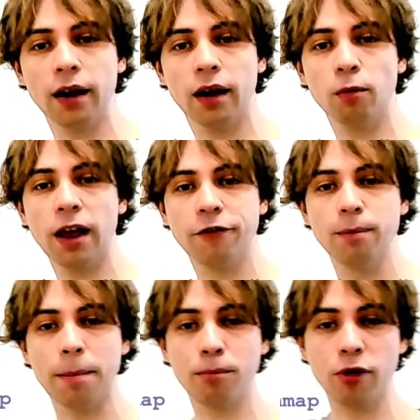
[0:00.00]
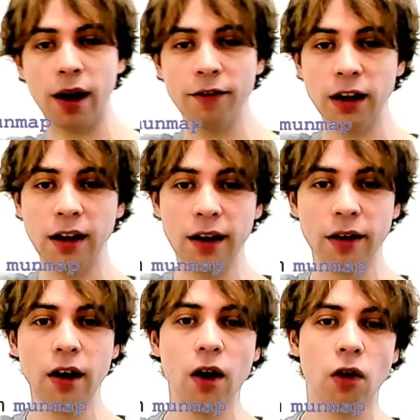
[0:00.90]
We have map private
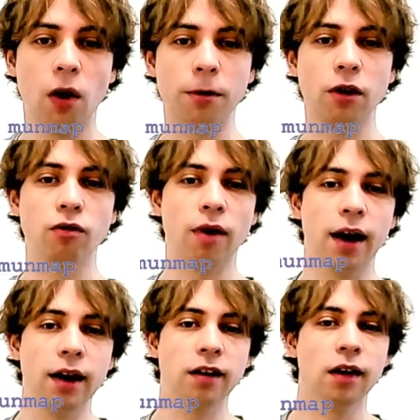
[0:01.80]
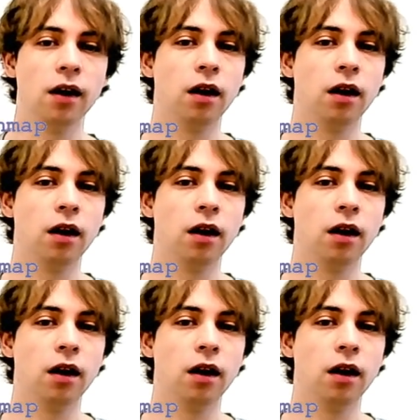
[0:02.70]
here, copy on write,